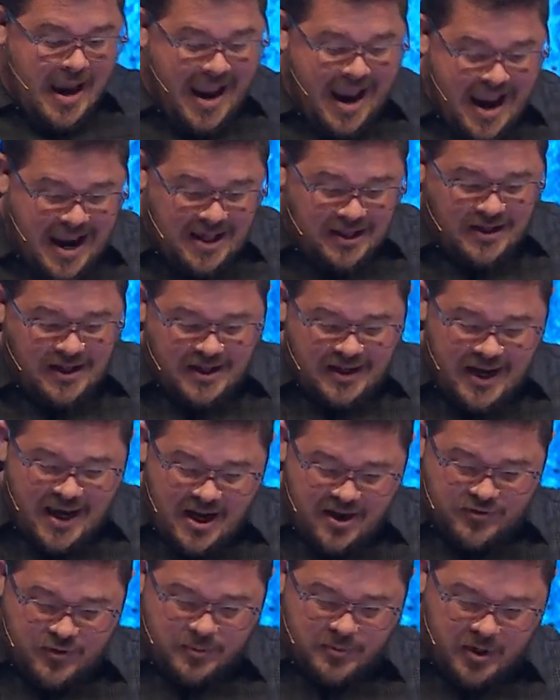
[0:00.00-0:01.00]

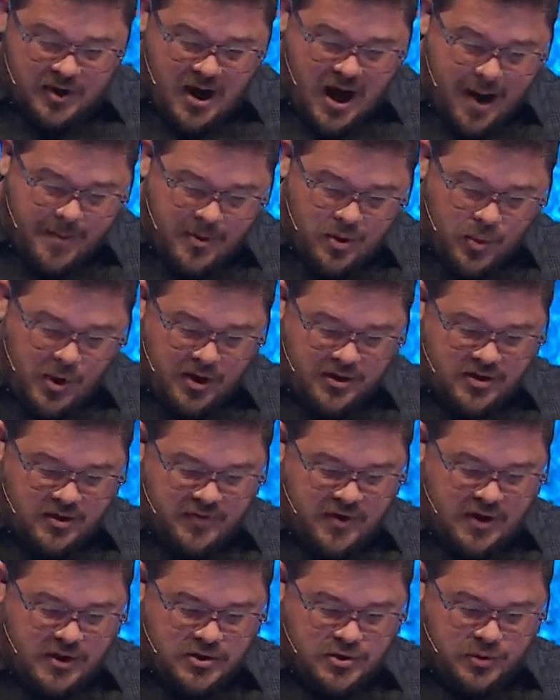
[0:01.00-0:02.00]
alienated from the commonwealth
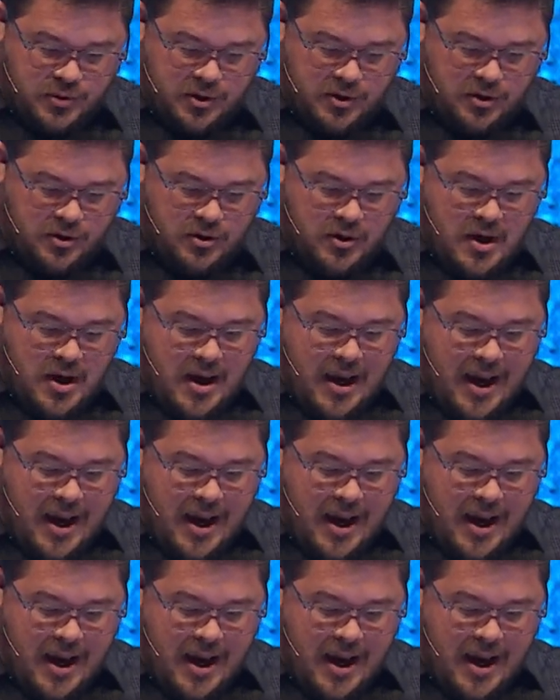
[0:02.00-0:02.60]
of Israel,